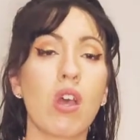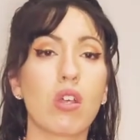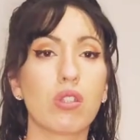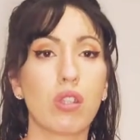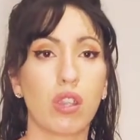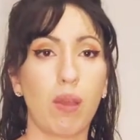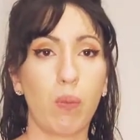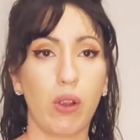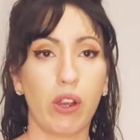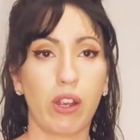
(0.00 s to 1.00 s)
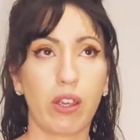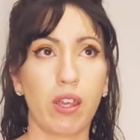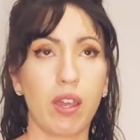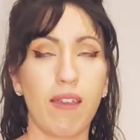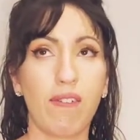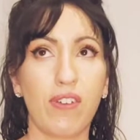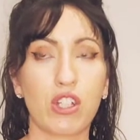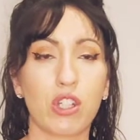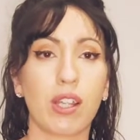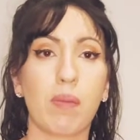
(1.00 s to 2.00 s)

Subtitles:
so that they work efficiently.